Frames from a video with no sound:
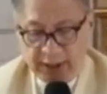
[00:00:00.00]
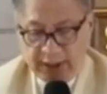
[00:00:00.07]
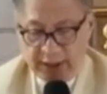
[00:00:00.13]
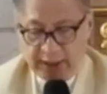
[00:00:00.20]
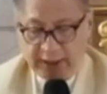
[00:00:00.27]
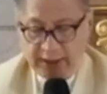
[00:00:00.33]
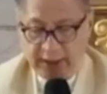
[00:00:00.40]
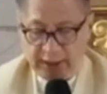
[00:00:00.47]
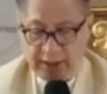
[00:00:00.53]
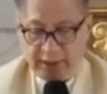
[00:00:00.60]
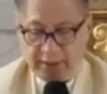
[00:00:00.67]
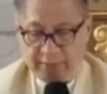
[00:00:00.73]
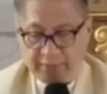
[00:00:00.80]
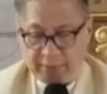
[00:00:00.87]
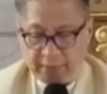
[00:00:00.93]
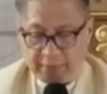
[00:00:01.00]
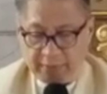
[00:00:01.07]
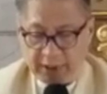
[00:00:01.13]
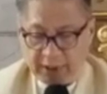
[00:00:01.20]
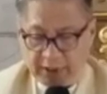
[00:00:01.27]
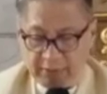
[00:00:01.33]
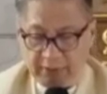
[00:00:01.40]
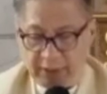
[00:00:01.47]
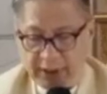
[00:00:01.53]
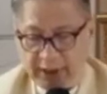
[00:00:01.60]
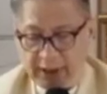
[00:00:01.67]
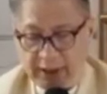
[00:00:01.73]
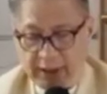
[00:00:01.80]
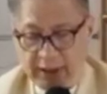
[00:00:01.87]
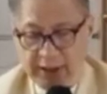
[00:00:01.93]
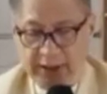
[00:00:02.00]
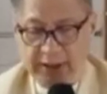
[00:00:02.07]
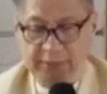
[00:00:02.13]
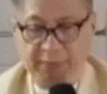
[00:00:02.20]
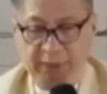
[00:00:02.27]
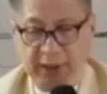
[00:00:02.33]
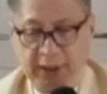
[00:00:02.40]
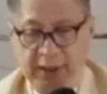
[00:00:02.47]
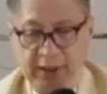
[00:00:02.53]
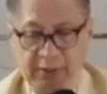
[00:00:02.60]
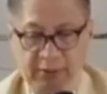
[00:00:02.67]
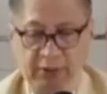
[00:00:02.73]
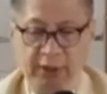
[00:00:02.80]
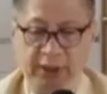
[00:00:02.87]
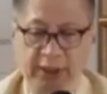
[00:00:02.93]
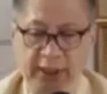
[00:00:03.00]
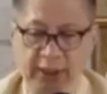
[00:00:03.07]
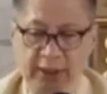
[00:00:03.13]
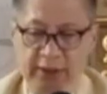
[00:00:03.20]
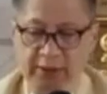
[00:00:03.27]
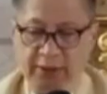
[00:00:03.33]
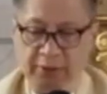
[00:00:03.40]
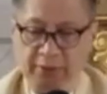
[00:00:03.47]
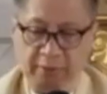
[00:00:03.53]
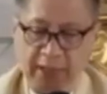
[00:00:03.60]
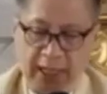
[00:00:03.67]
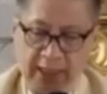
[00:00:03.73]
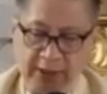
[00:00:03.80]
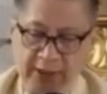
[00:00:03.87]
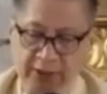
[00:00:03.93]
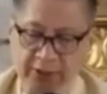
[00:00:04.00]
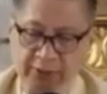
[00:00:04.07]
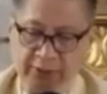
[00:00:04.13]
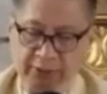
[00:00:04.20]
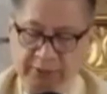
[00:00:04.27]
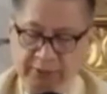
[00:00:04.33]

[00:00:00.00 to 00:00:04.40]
A reading from the Holy Gospel according to Matthew.